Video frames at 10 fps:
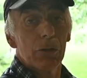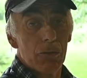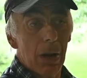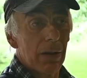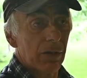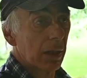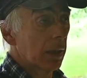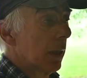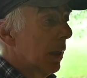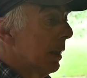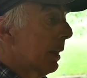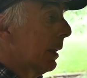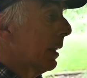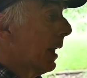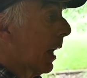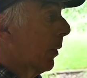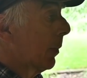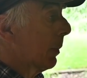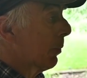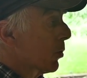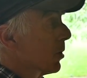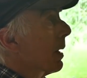driving, then the deck will be pushed